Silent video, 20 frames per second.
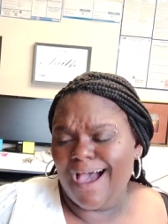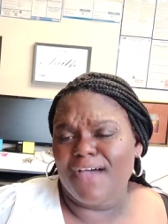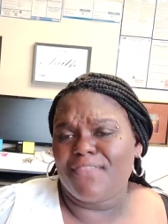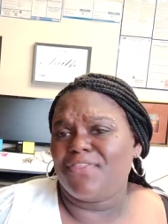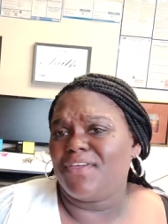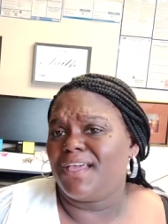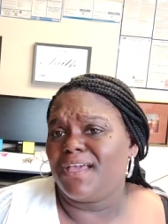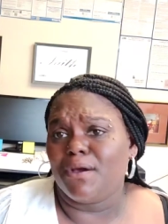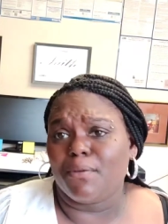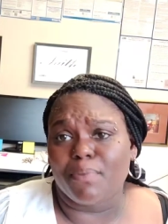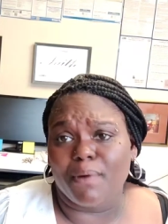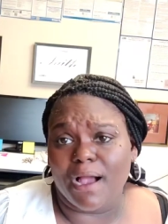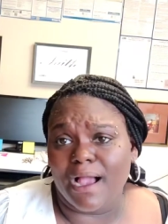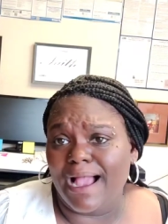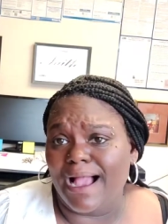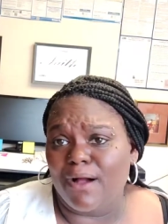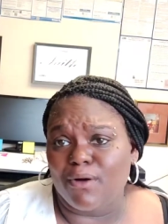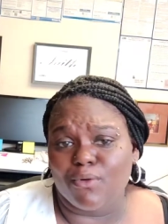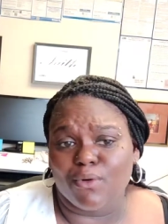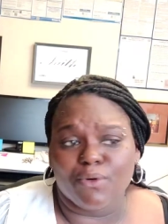I think he'll
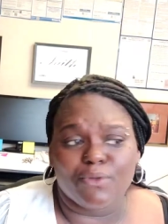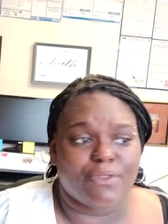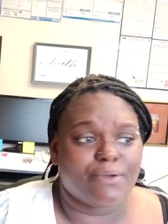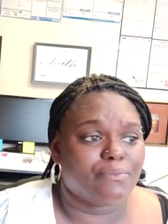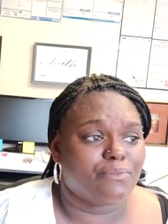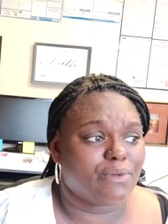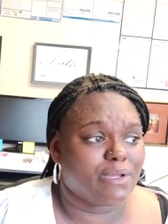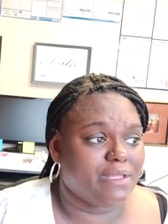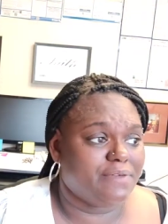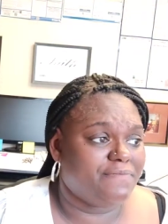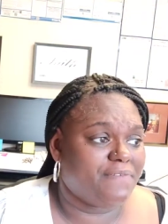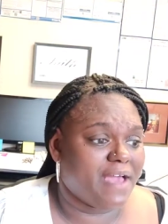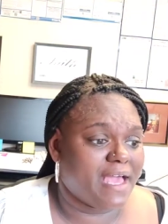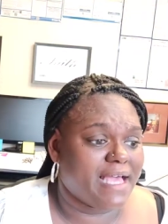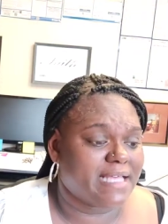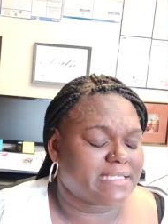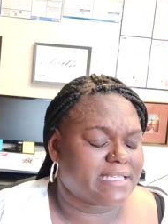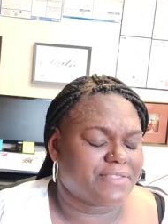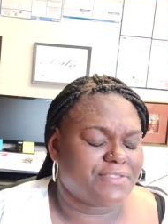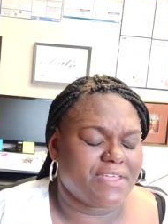probably outgrow them really
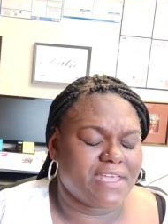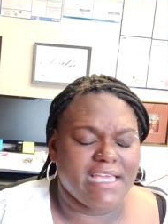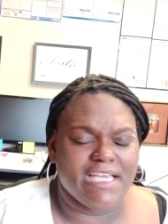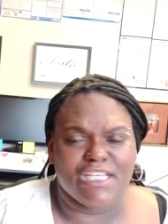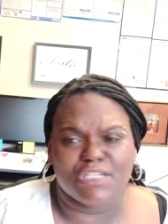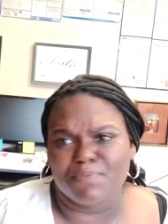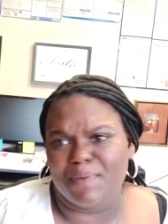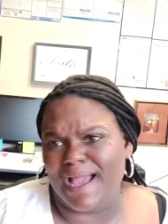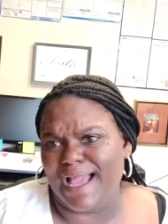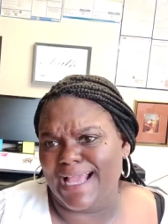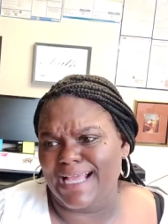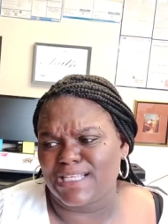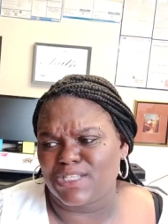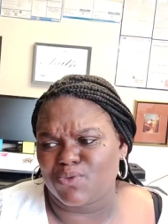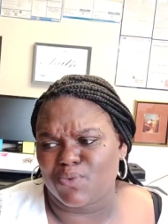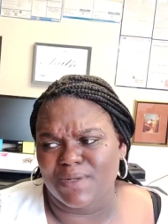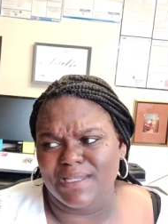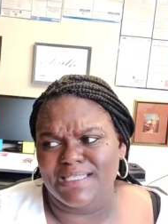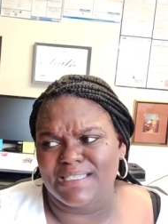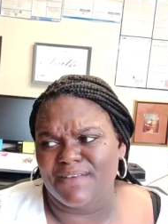fast. I think each pack
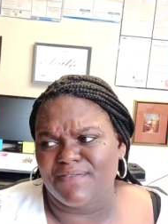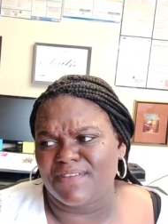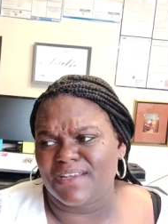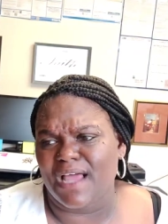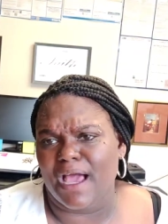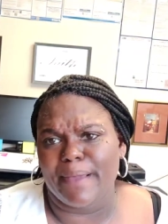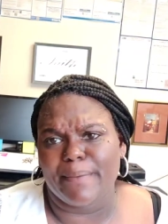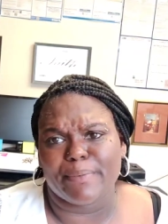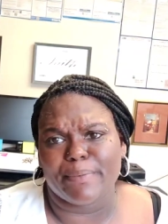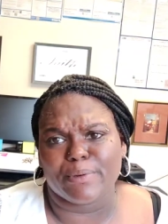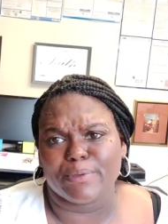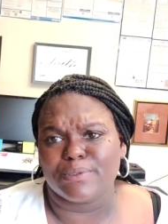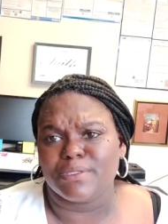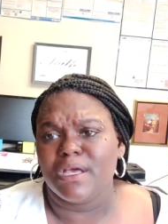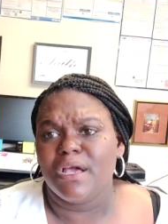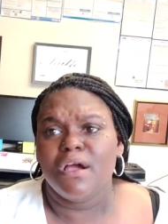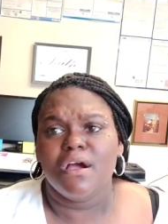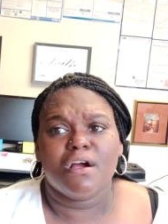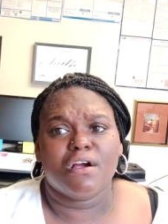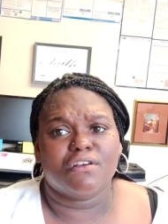has 27 diapers
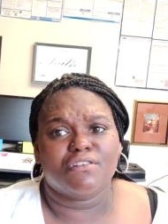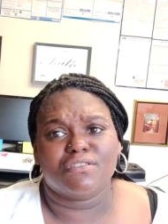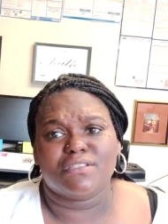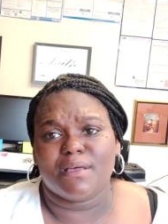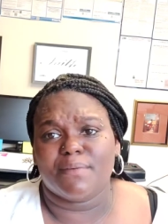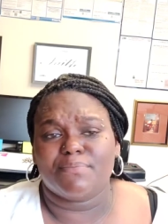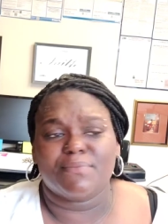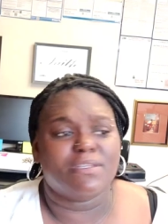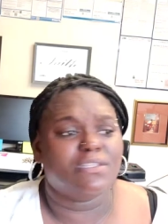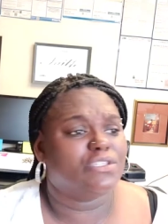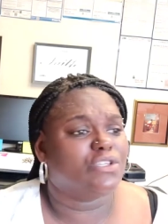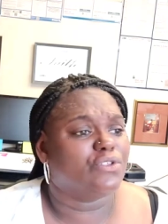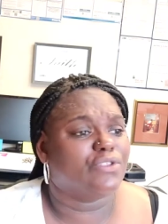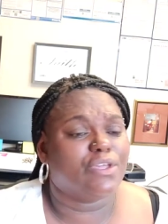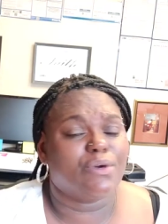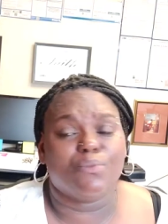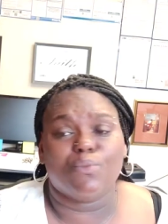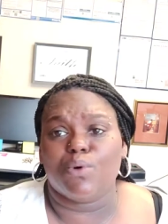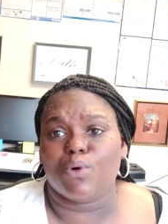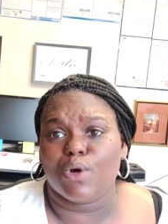or something. So
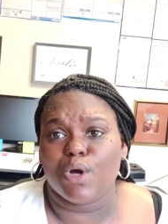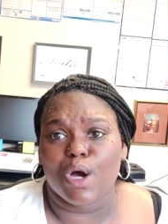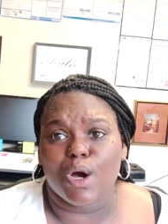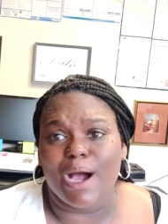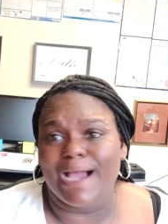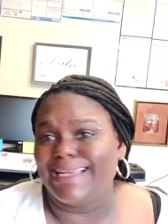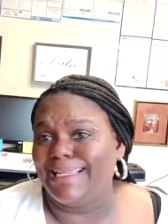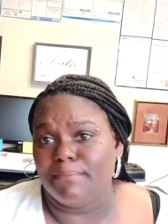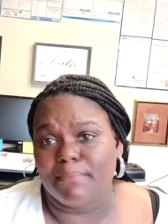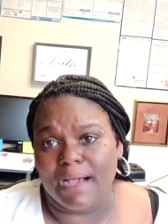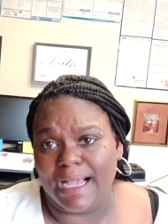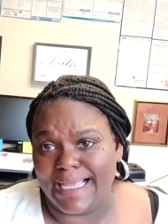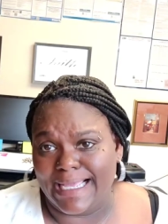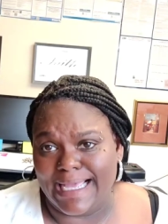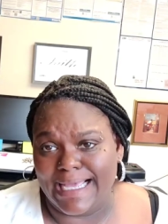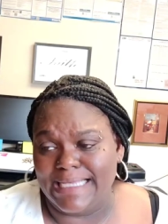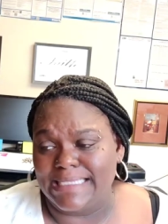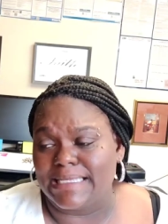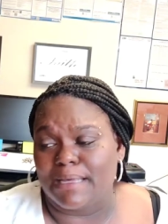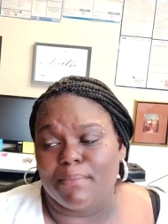then we'll go. I did not my
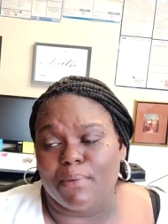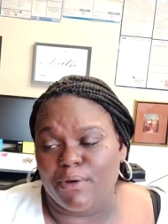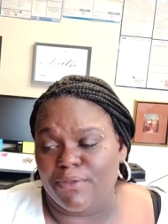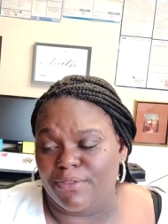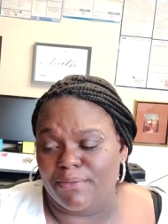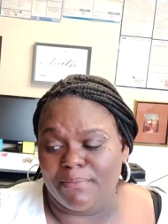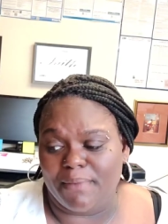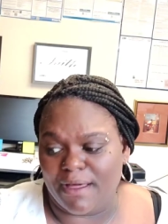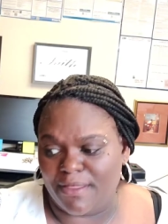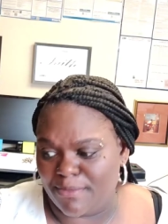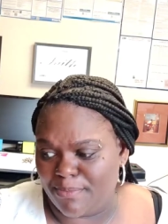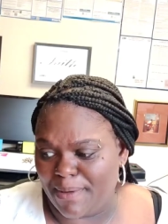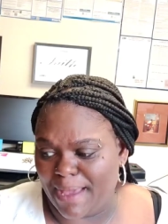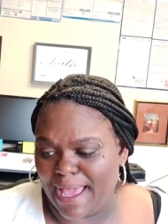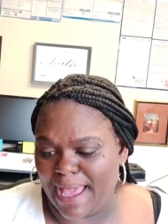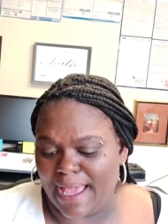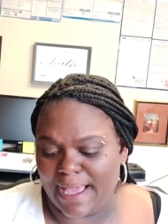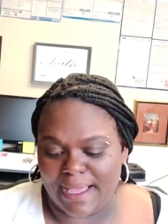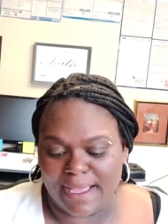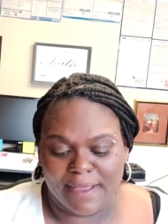case. I bought them by the
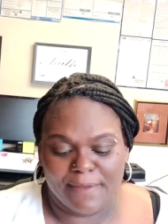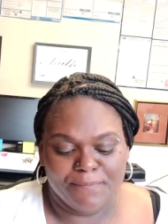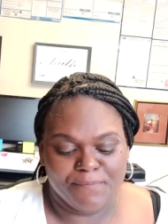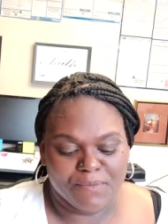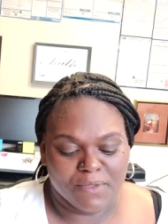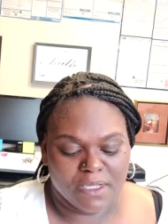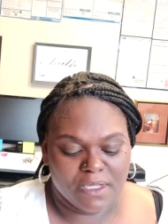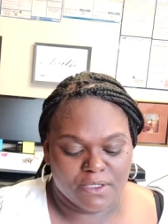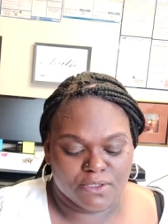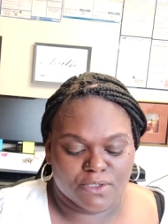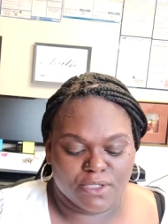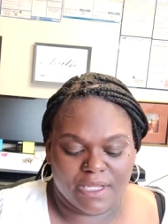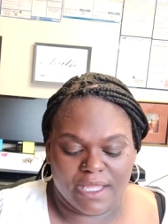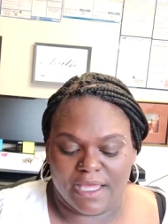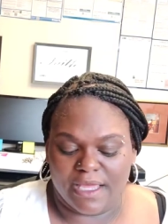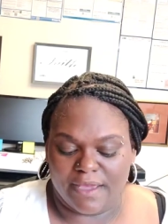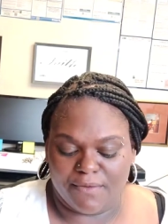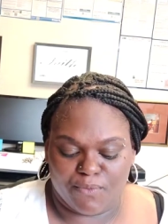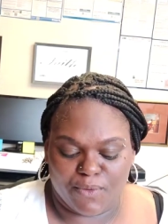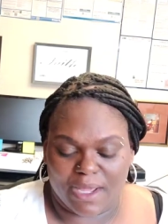pack so
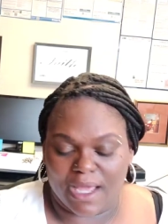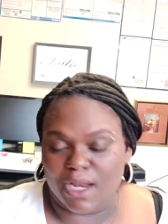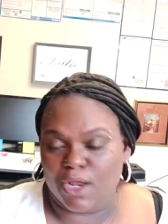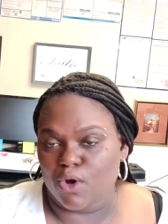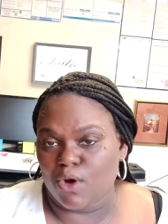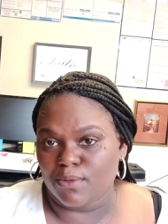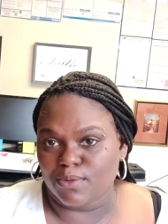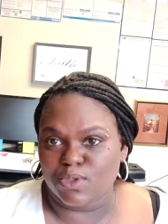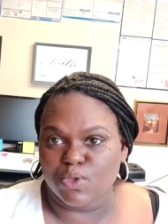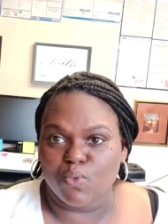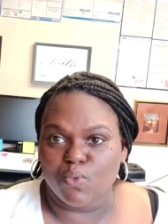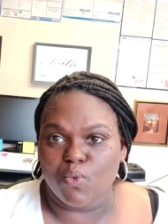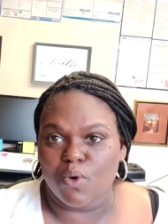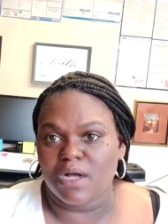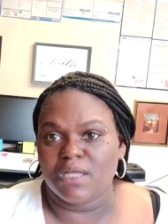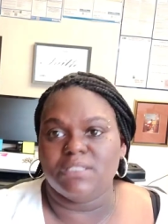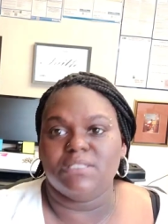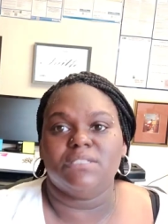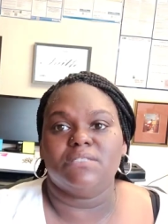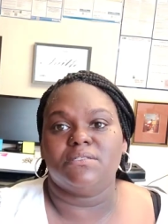that if we got to go up to
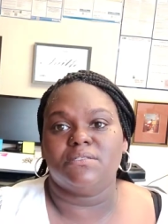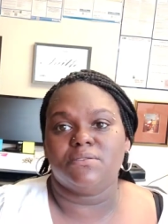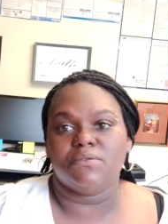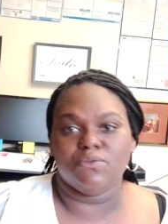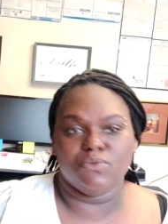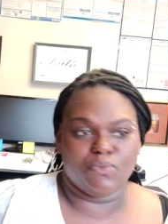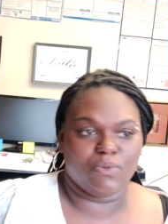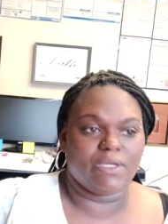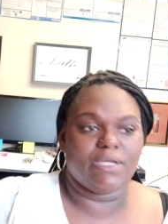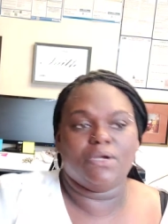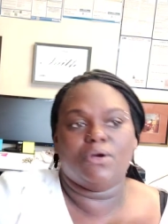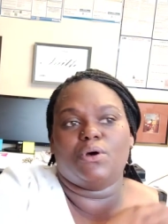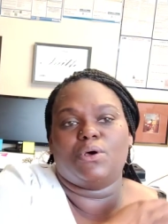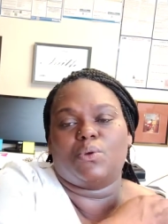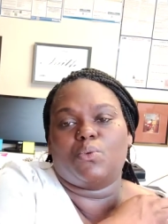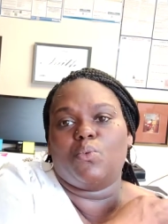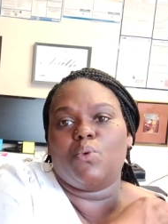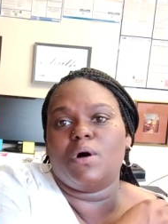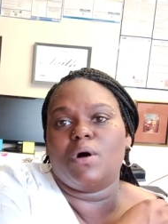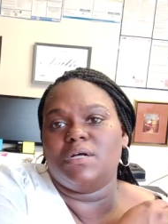ones, we can go
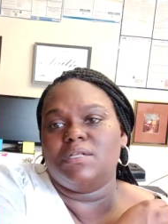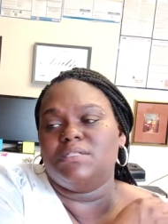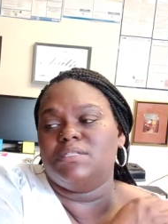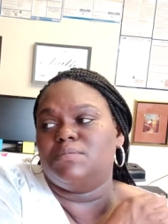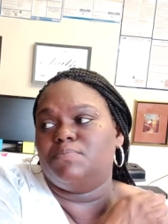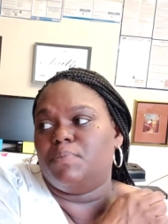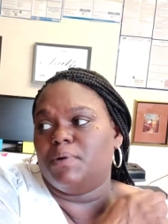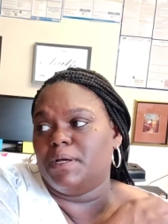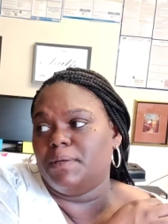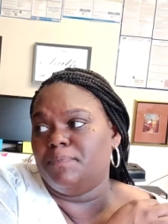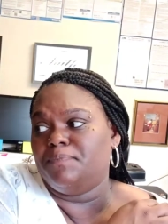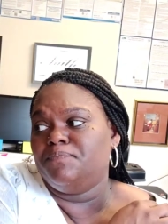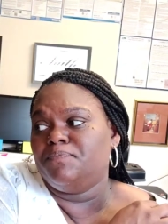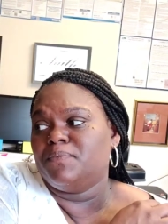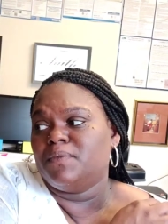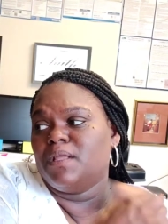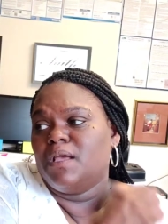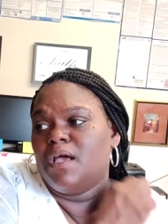to ones. But